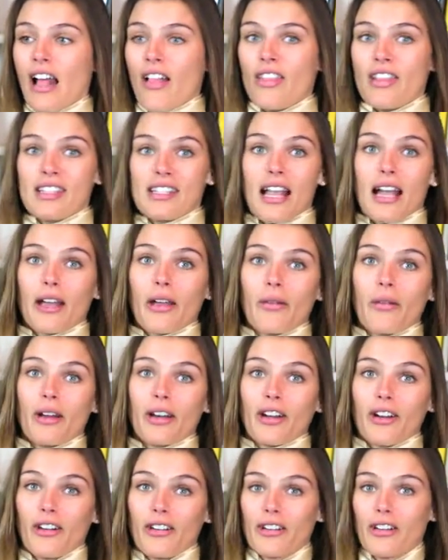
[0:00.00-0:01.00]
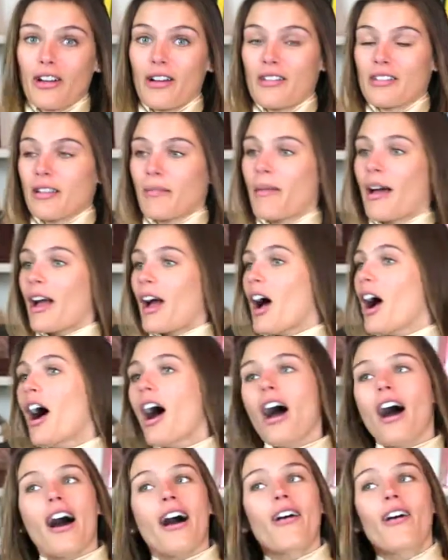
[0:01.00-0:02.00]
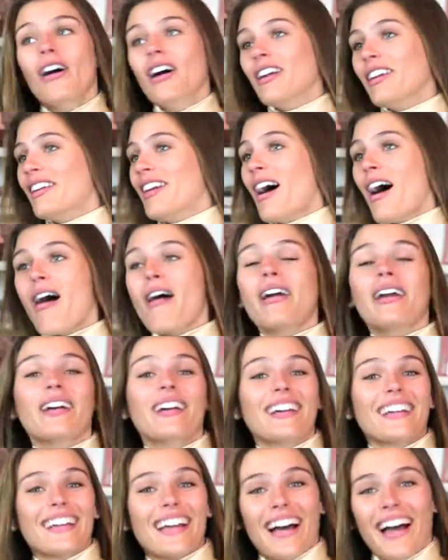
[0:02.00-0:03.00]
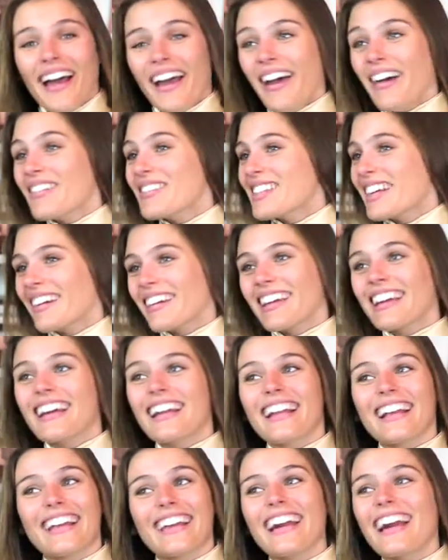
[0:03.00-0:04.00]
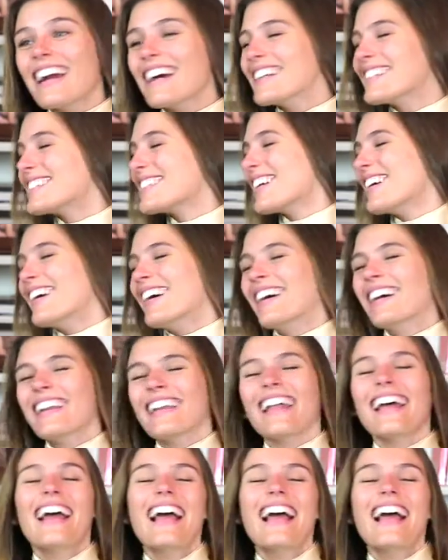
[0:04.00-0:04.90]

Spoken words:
The second girl goes, I'm like, oh no, here it comes, I'm getting canceled.